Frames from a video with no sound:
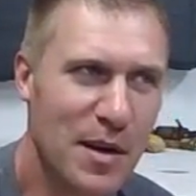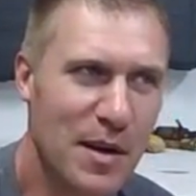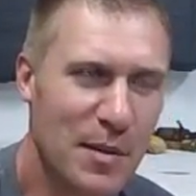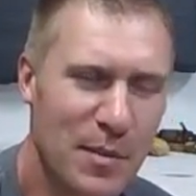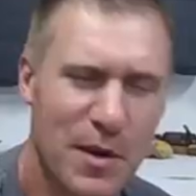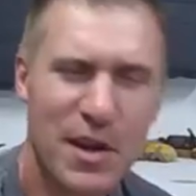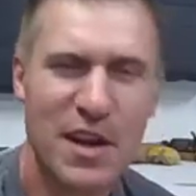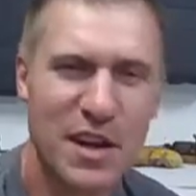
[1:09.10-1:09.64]

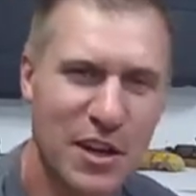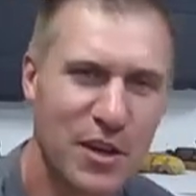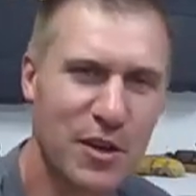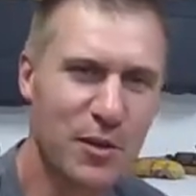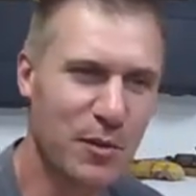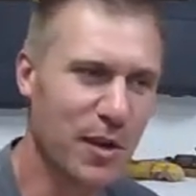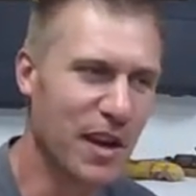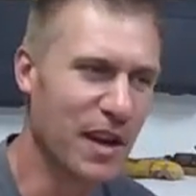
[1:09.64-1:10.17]
but in a good
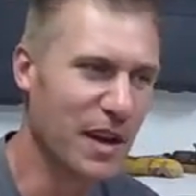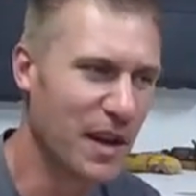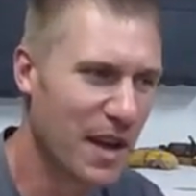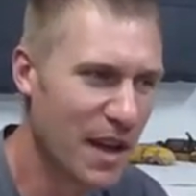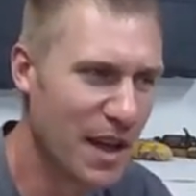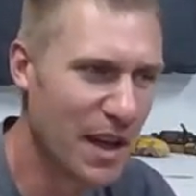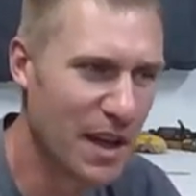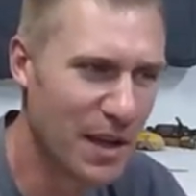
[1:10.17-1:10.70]
way.
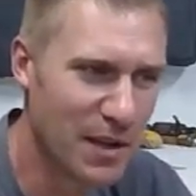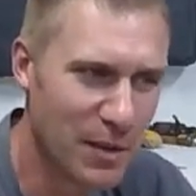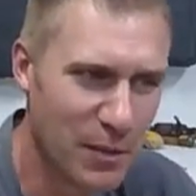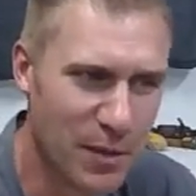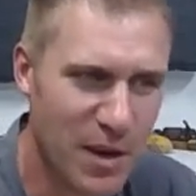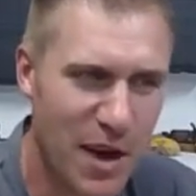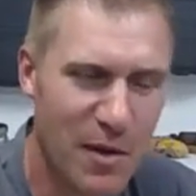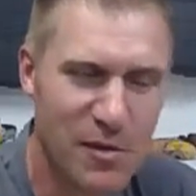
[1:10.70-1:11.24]

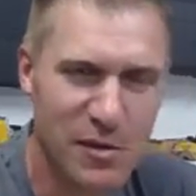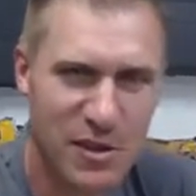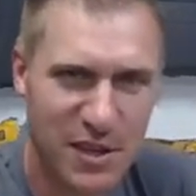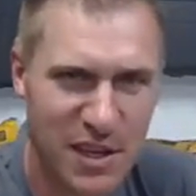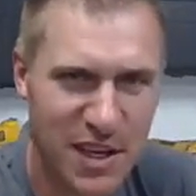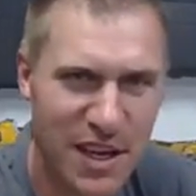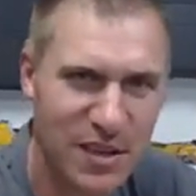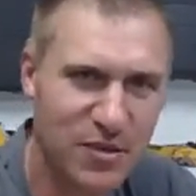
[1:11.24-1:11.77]
When I was
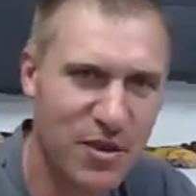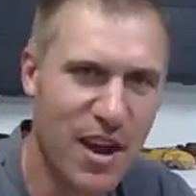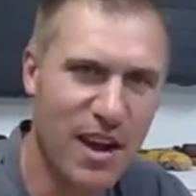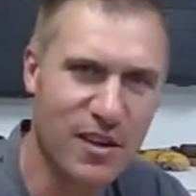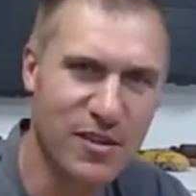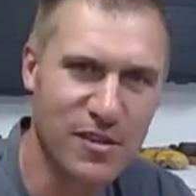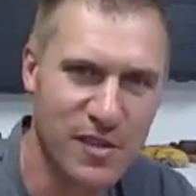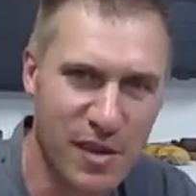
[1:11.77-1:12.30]
looking at tractors,